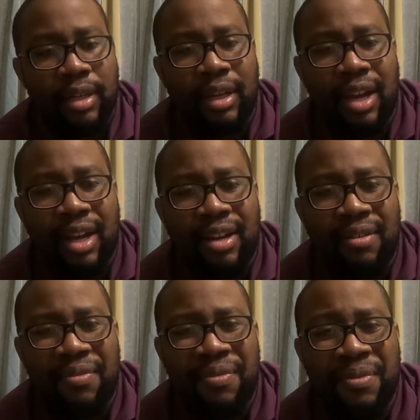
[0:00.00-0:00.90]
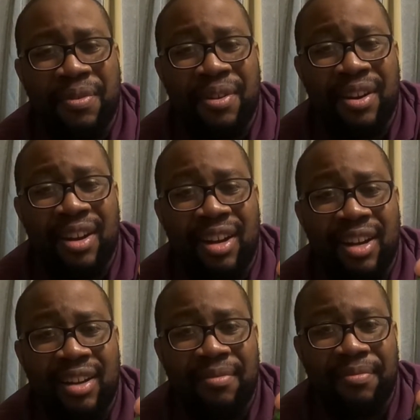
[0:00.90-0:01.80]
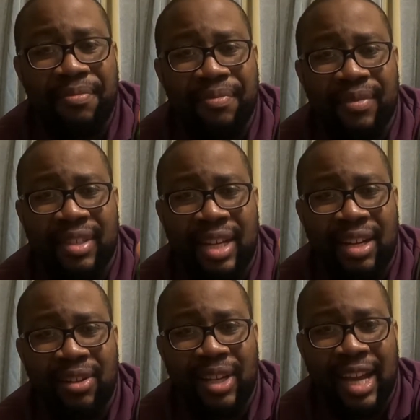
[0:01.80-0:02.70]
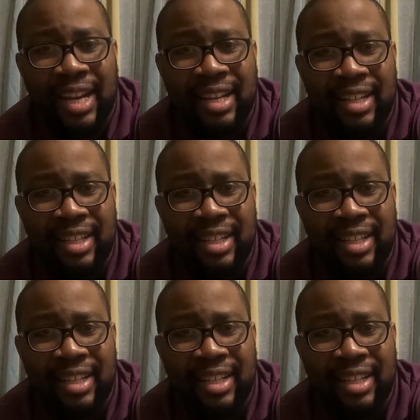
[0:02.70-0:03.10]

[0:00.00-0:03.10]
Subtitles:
kind of for kind of look at it,